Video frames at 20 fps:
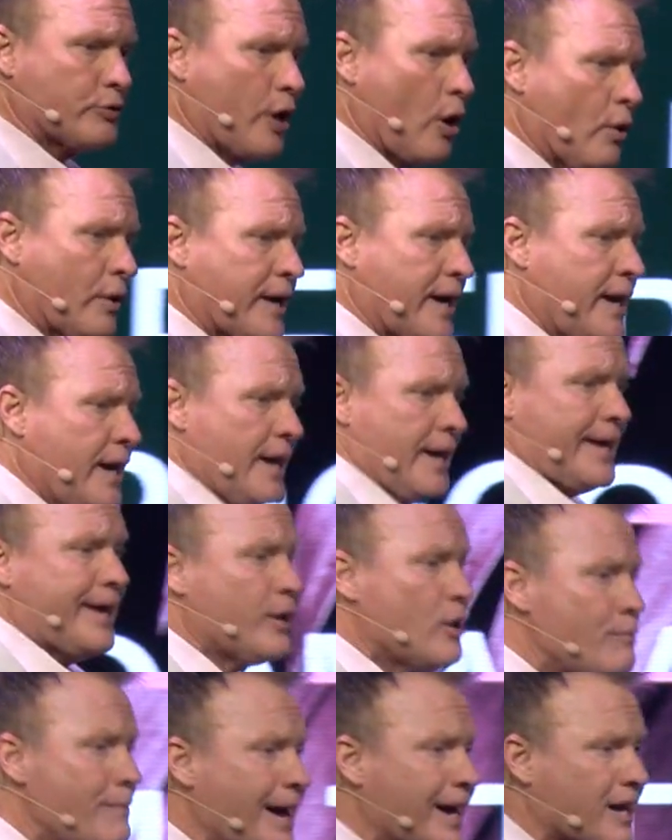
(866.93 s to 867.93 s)
old donkey?
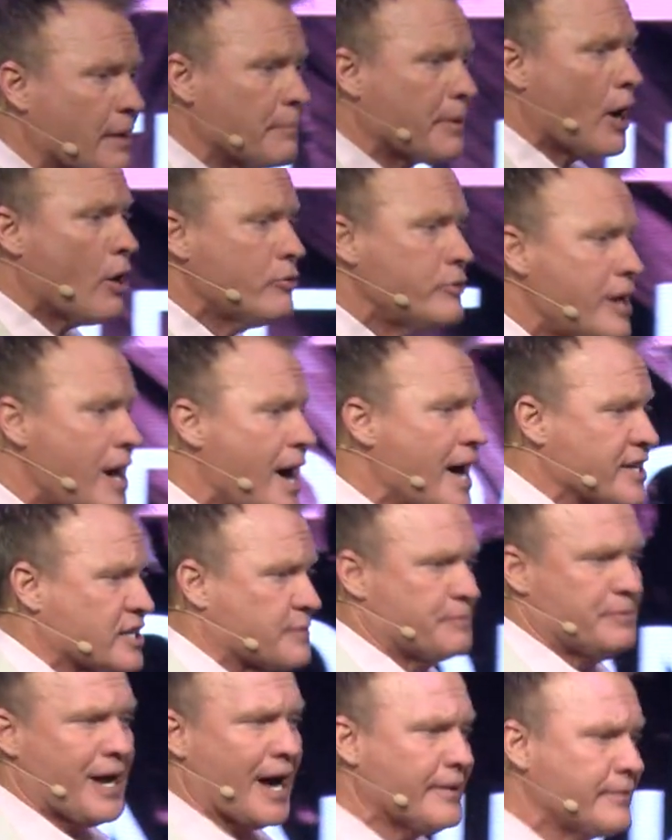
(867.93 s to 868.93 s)
It'll make him go
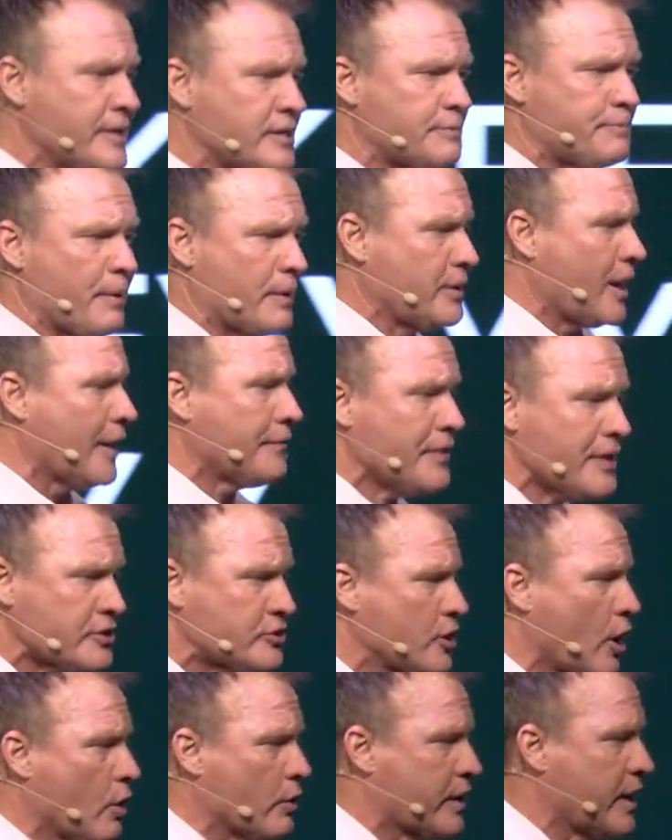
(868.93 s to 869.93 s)
nuts. Not
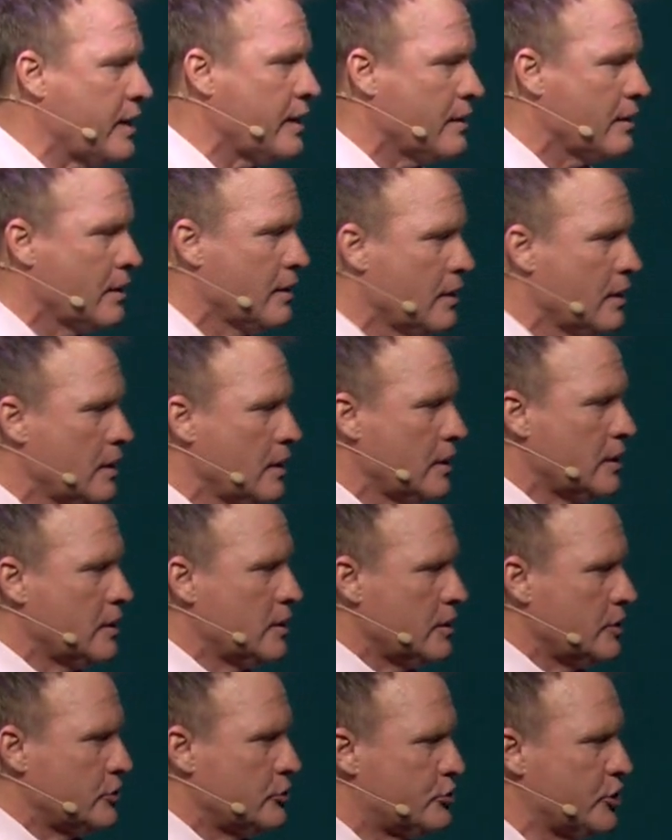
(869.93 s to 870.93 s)
this donkey.
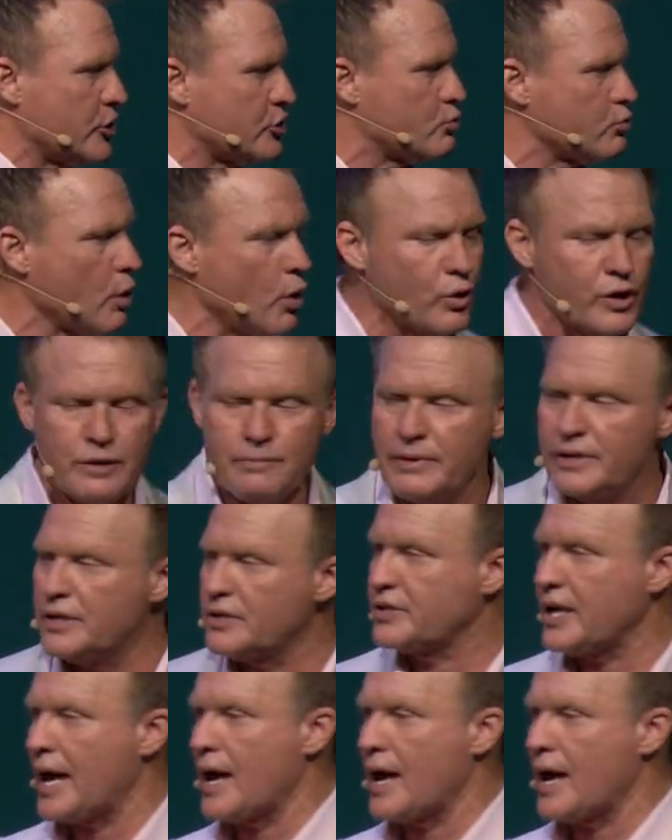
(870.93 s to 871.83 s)
Just rode him into